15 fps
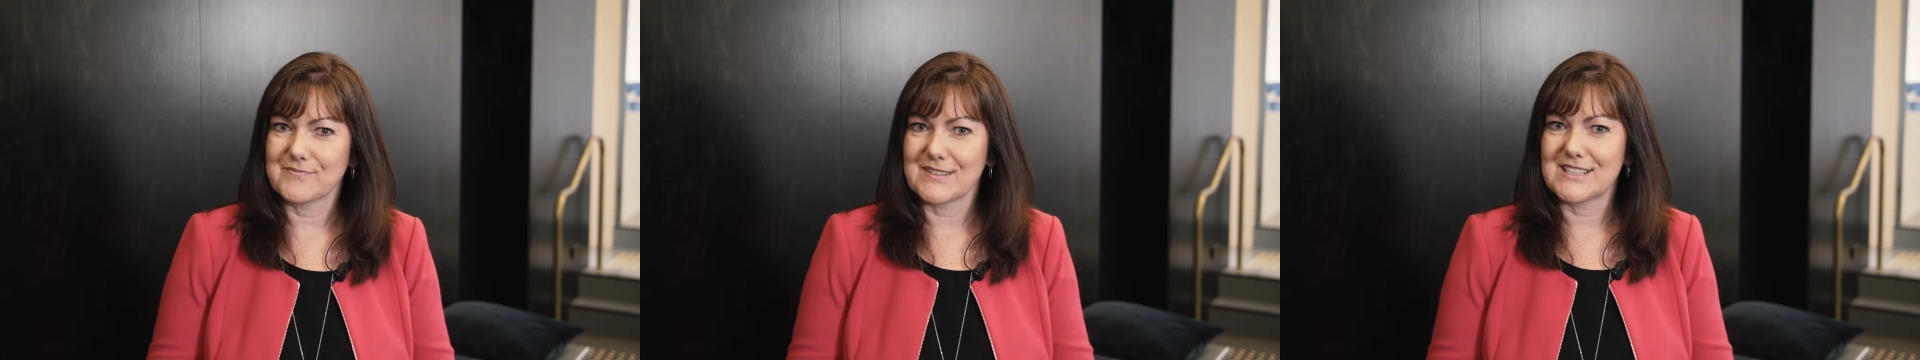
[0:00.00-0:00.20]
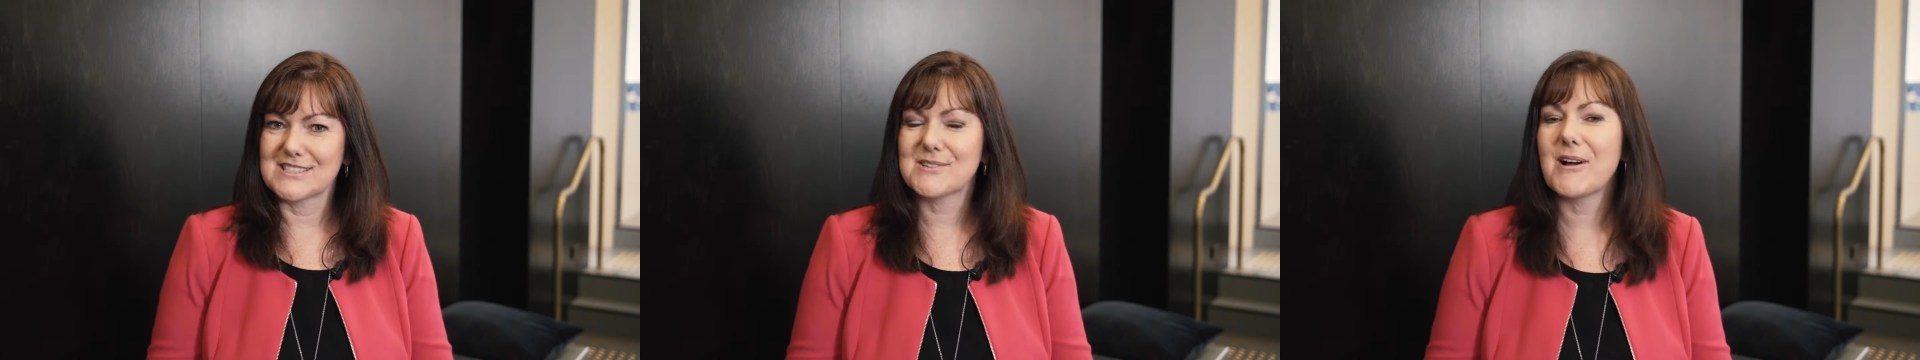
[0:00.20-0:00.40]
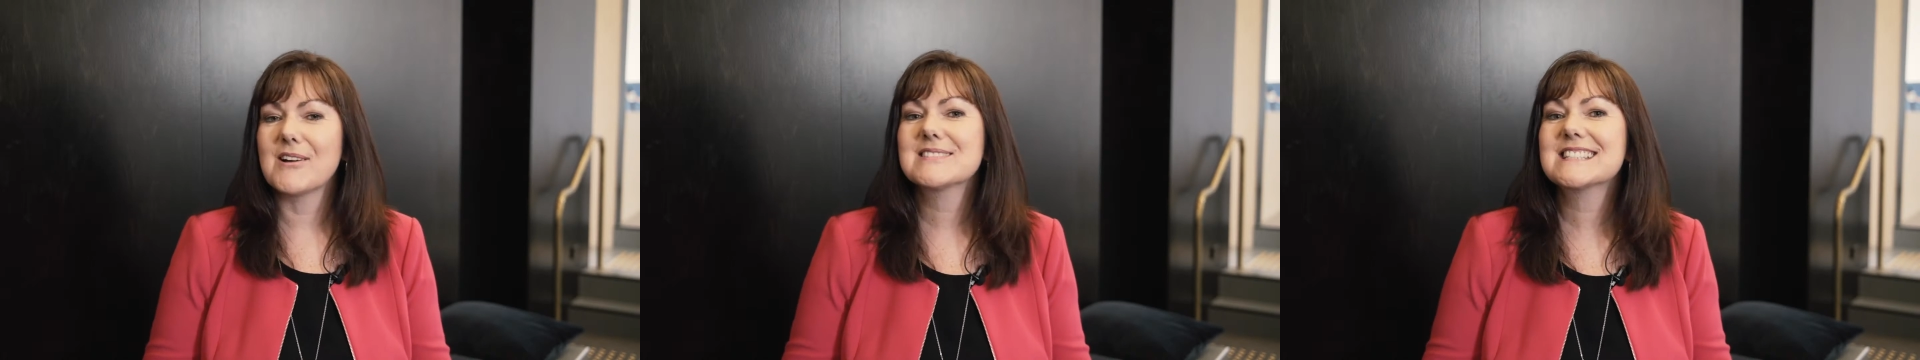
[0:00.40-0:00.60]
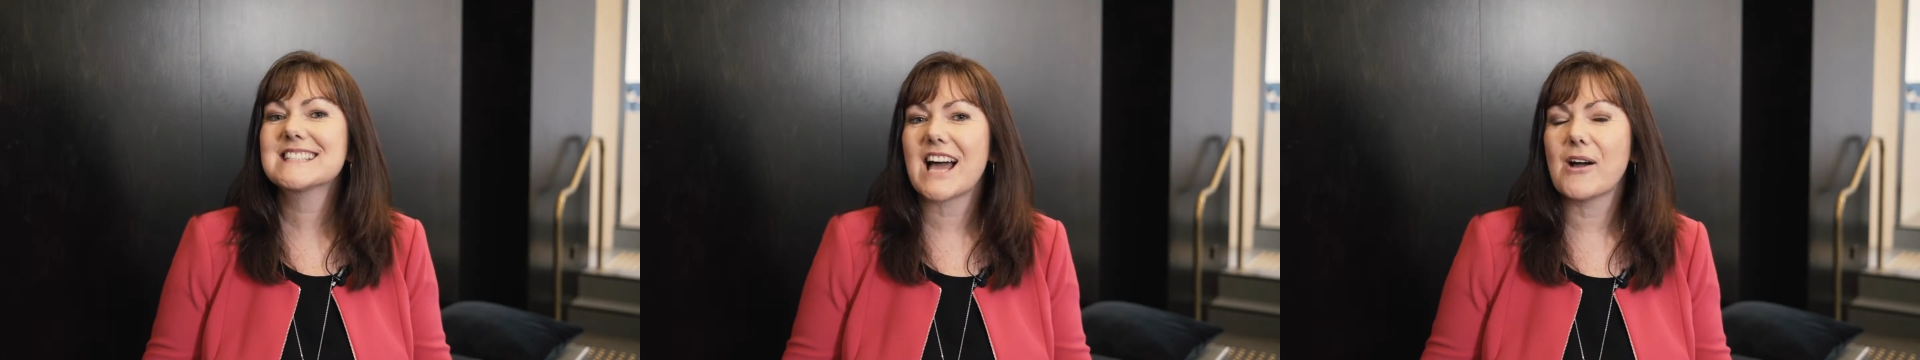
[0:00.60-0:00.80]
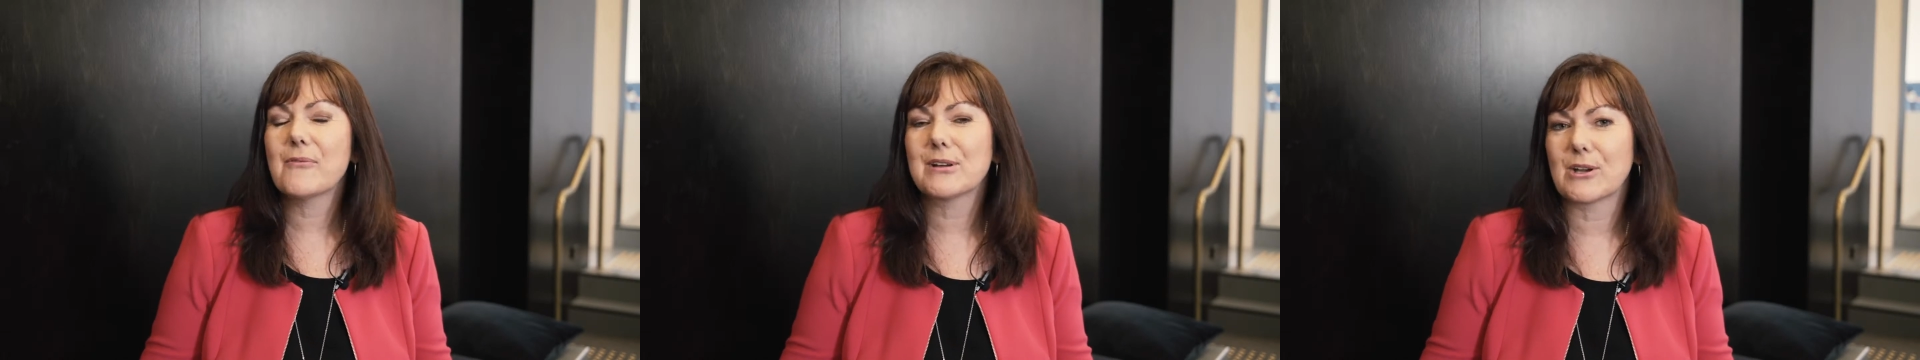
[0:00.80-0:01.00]
So I'll
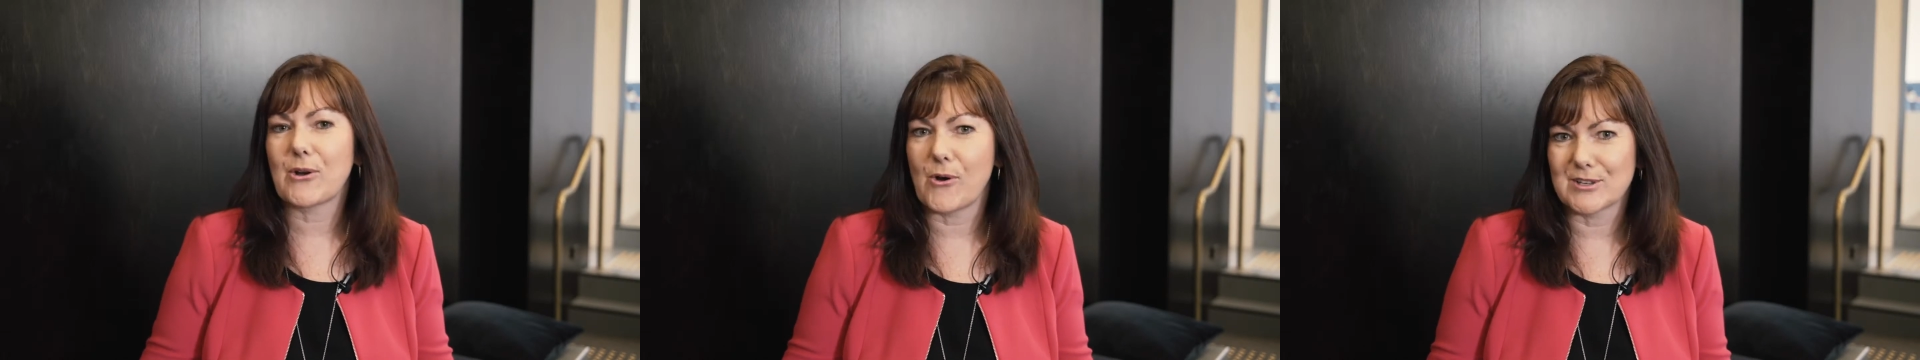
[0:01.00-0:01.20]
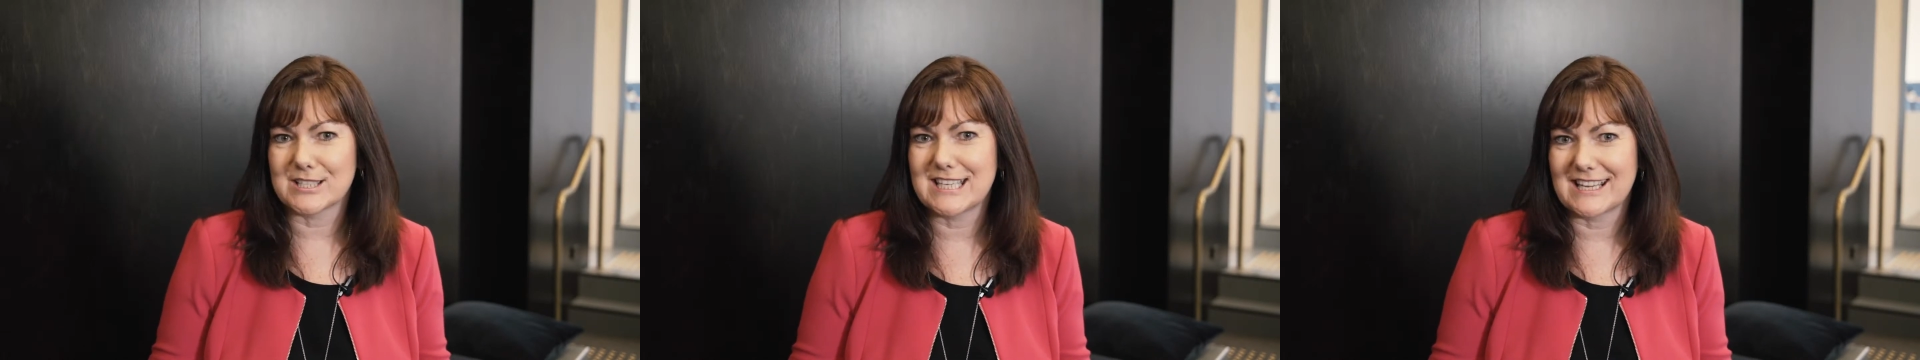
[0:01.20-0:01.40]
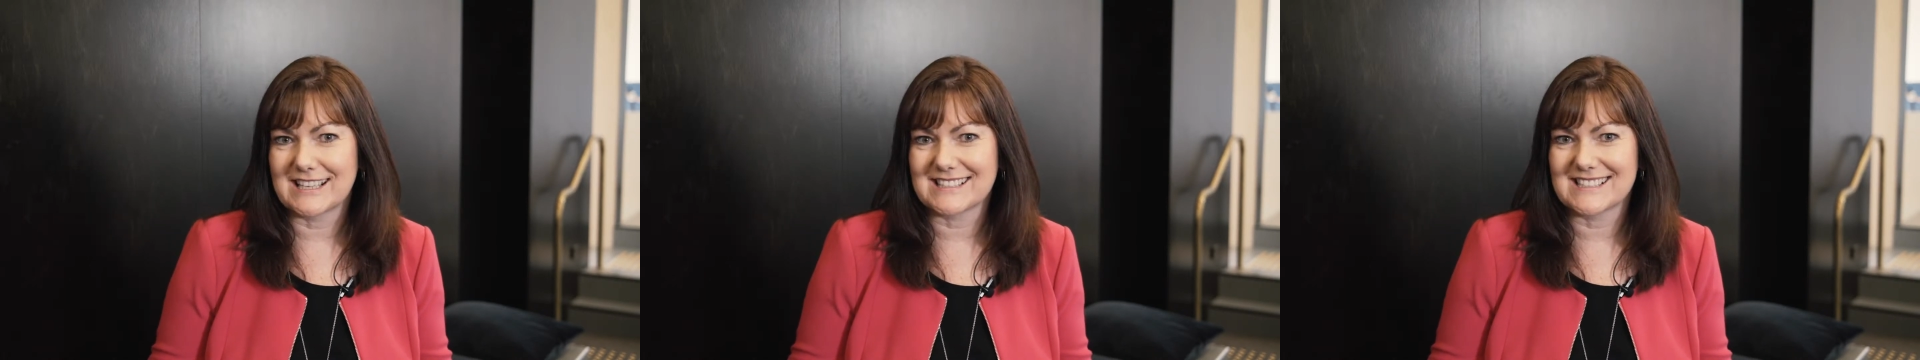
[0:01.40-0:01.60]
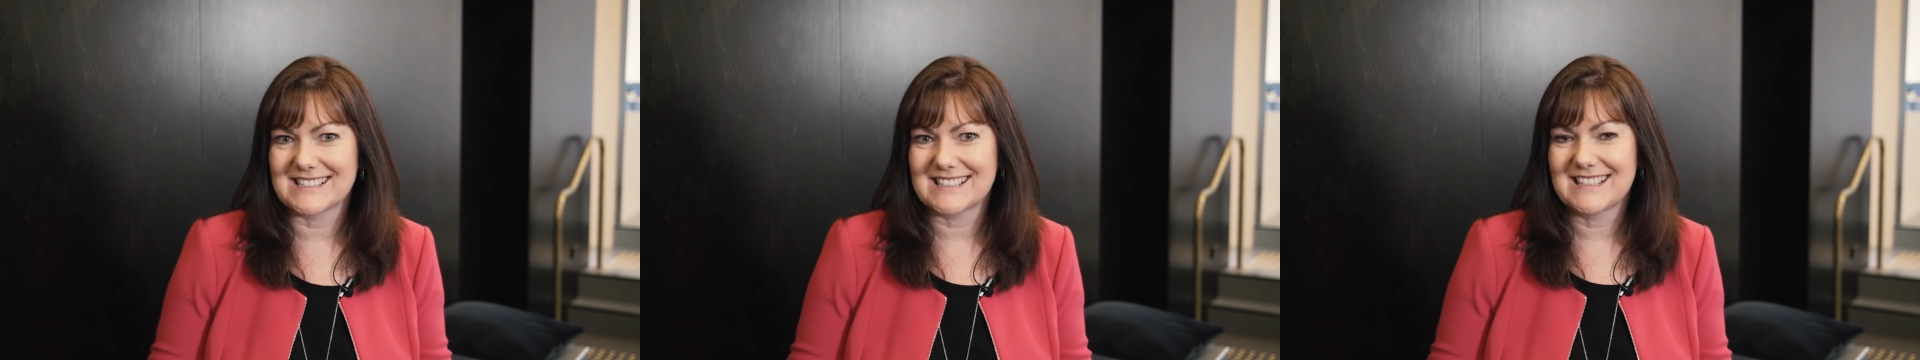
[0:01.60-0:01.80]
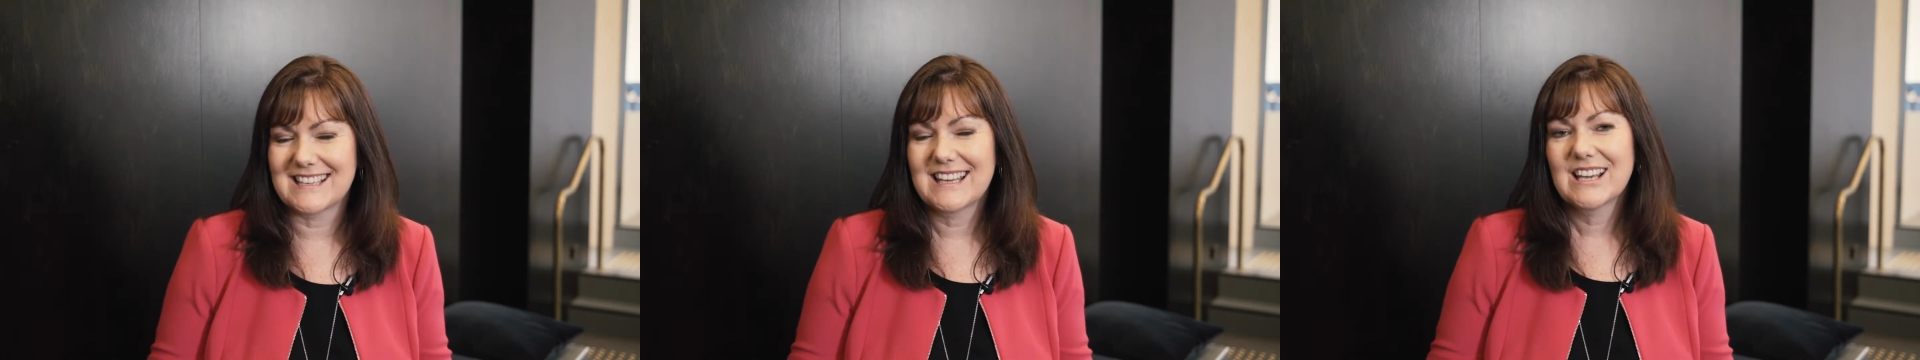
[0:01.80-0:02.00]
start with context.